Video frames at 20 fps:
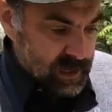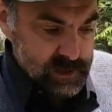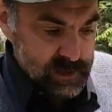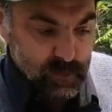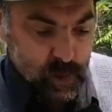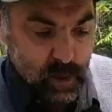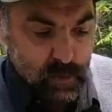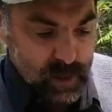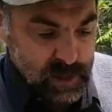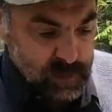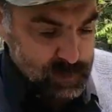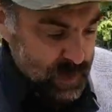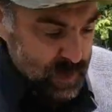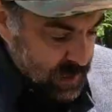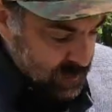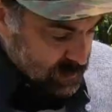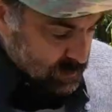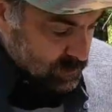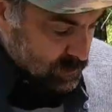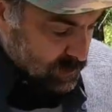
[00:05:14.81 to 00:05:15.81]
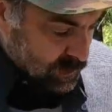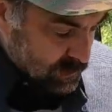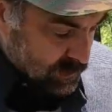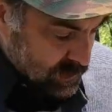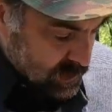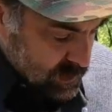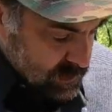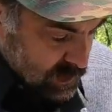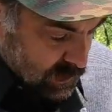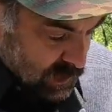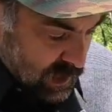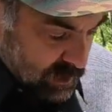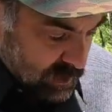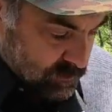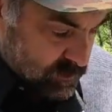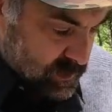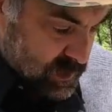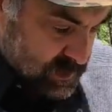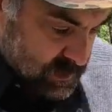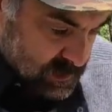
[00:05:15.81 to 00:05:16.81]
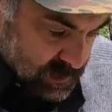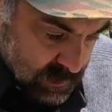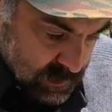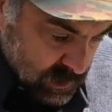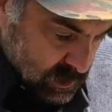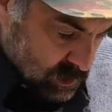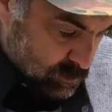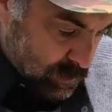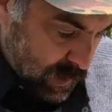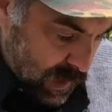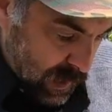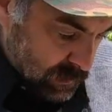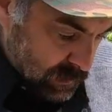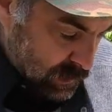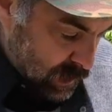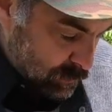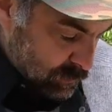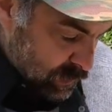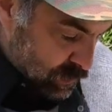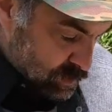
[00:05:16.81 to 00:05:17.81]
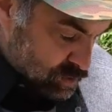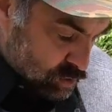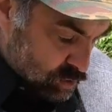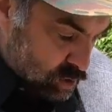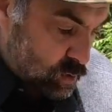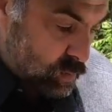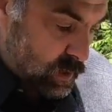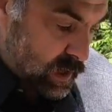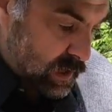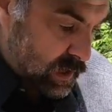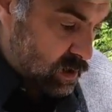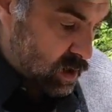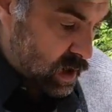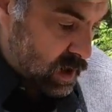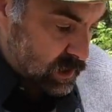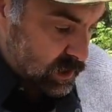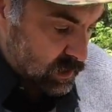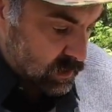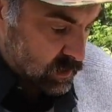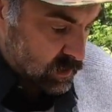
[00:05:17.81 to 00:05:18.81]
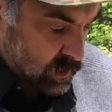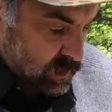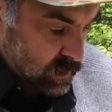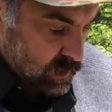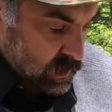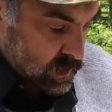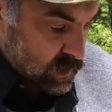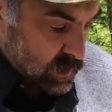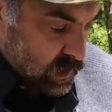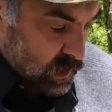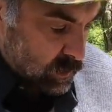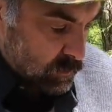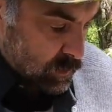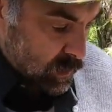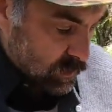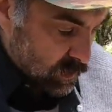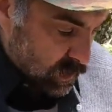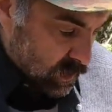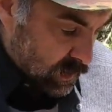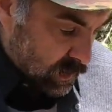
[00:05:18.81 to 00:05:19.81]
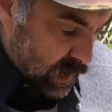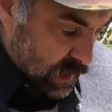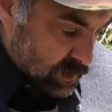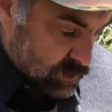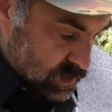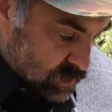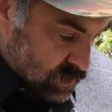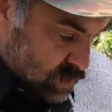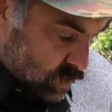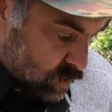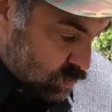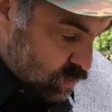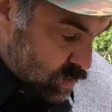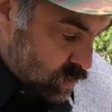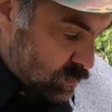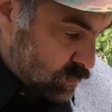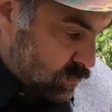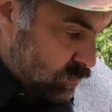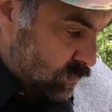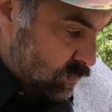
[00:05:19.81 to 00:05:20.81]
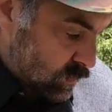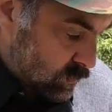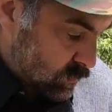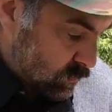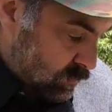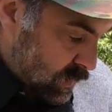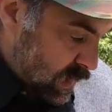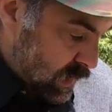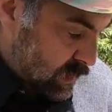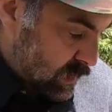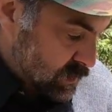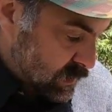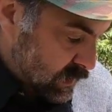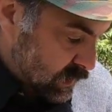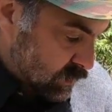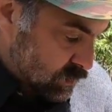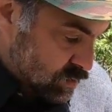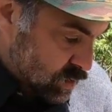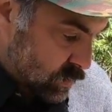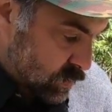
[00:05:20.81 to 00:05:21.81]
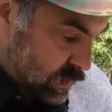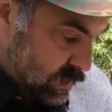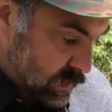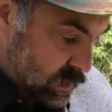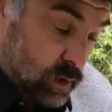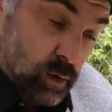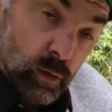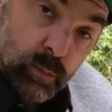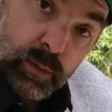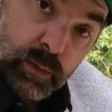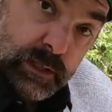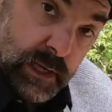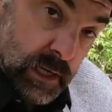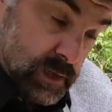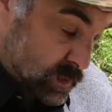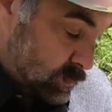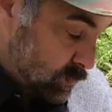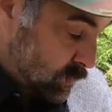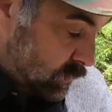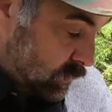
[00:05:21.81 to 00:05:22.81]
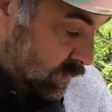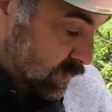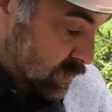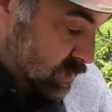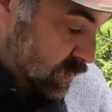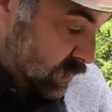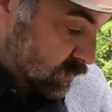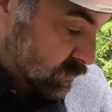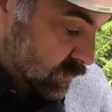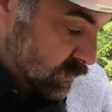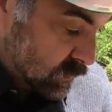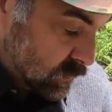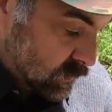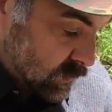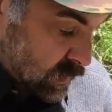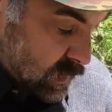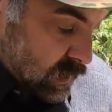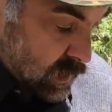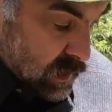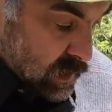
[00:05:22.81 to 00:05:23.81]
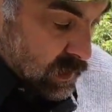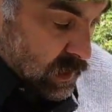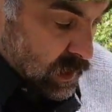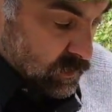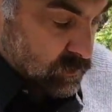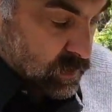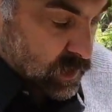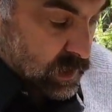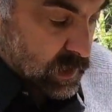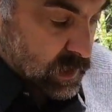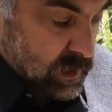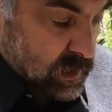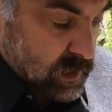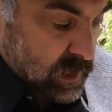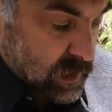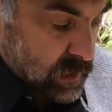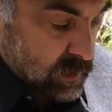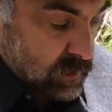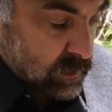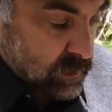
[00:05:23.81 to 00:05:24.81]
small mesh bag, something like this, I'll have this gear packed up, and I'll show you what I got here. I got an extra tow rope for managing or towing a deer or potentially building a shelter. I've got a